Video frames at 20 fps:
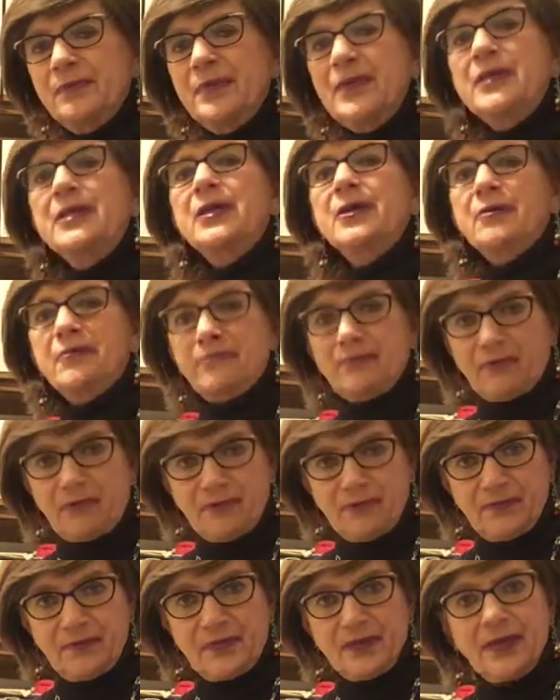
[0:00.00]
Be careful.
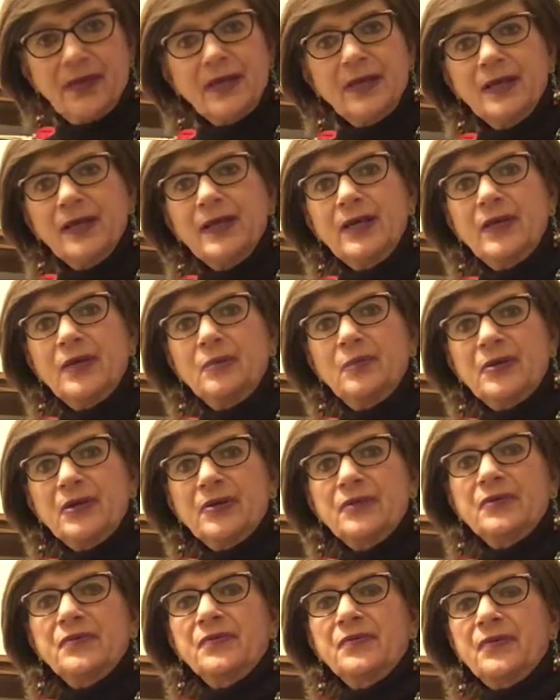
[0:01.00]

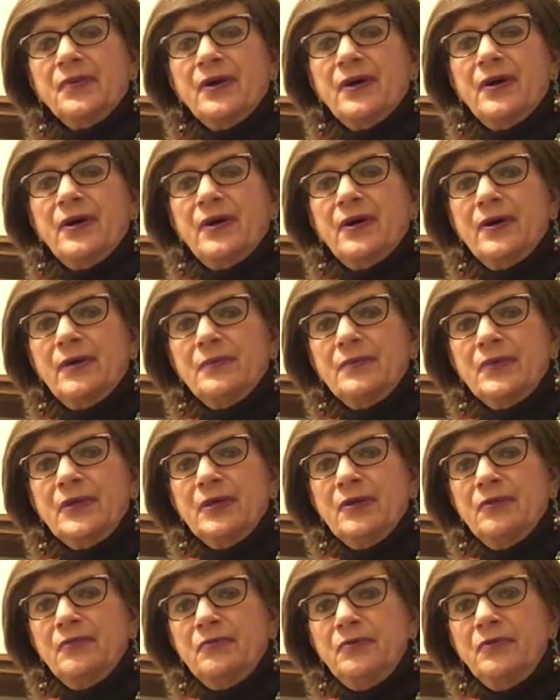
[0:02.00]
Because
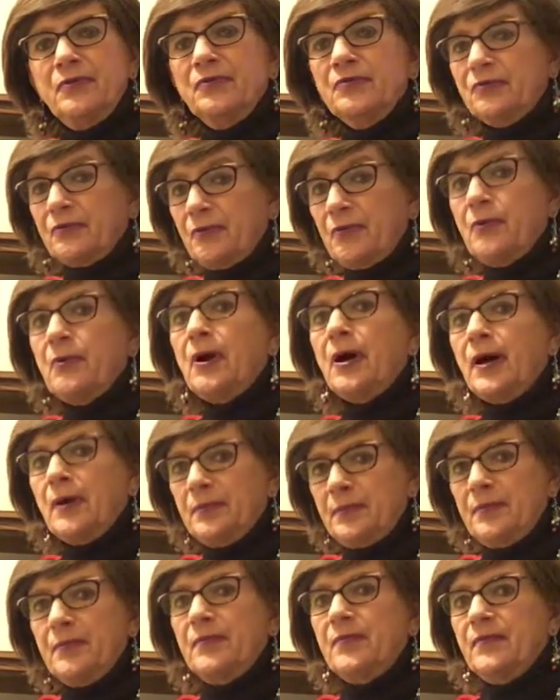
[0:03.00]
if you screw
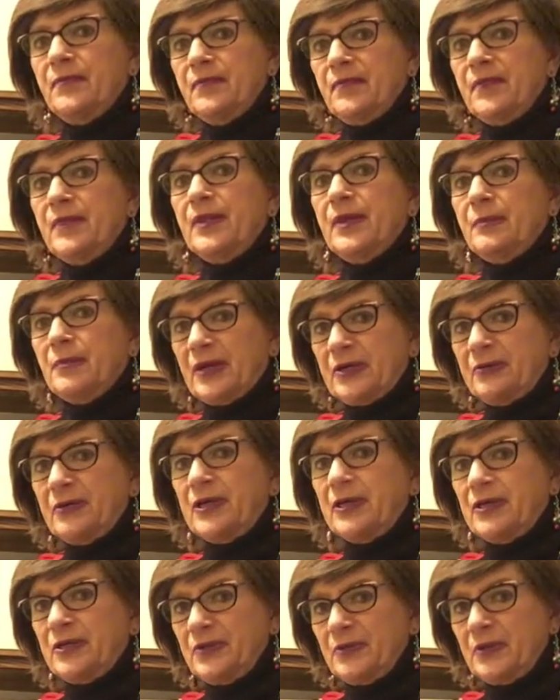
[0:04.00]
up by
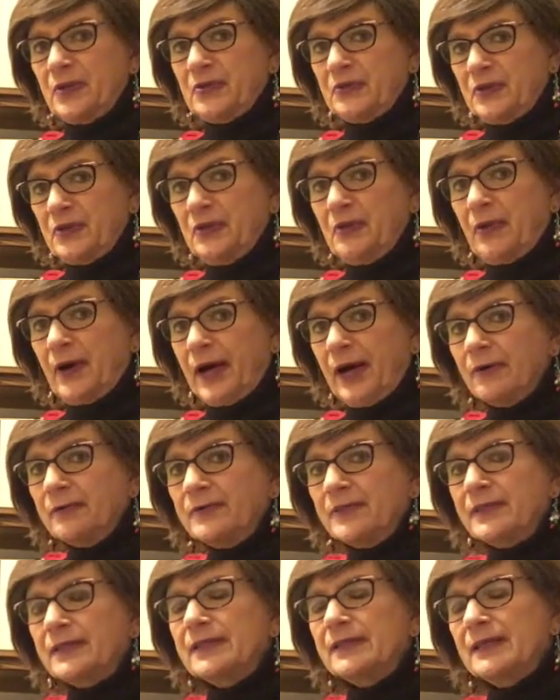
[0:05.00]
drinking too much when you go
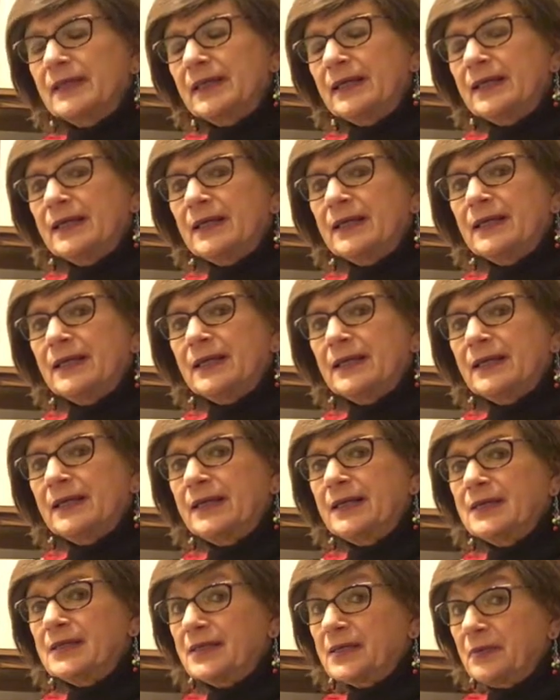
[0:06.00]
out,
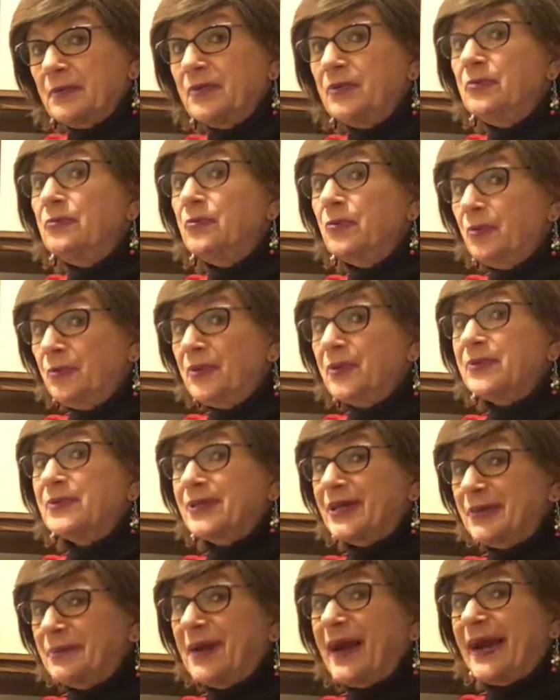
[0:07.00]
it's something you won't be able
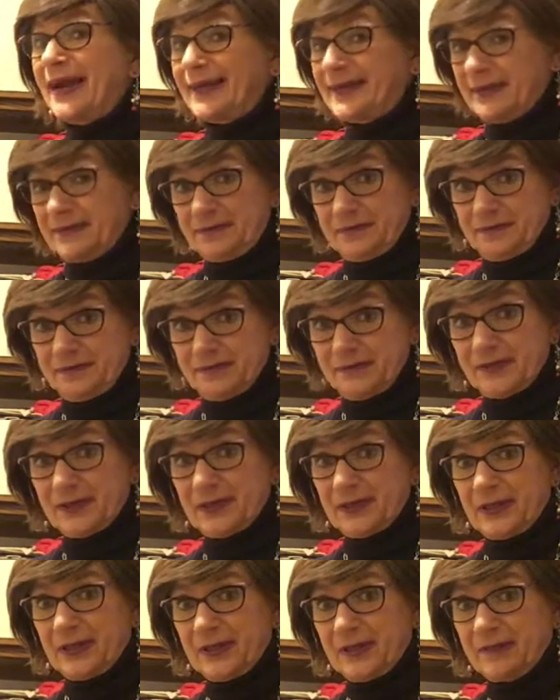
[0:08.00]
to take back,
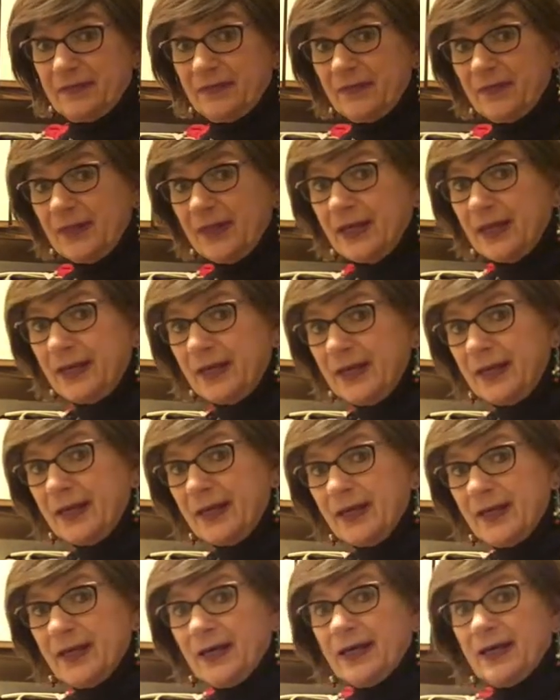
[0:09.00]
okay?
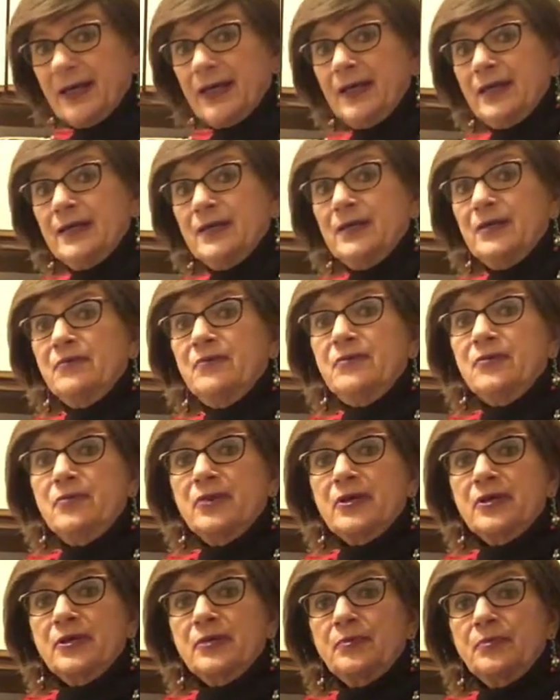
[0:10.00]
And if
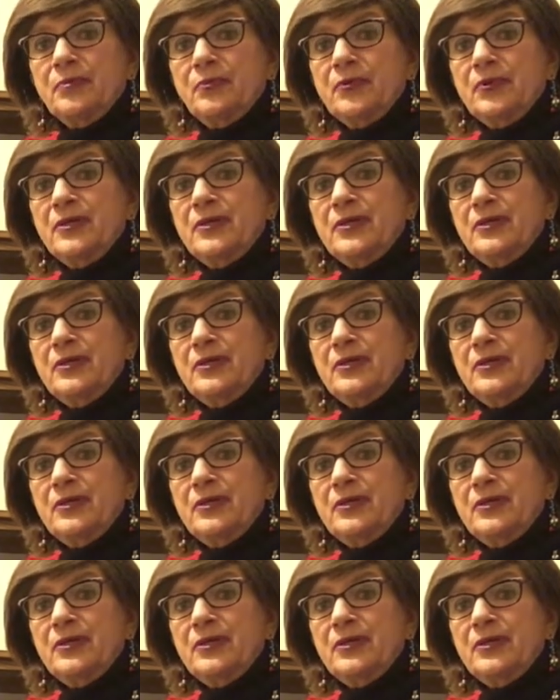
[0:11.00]
you end up with a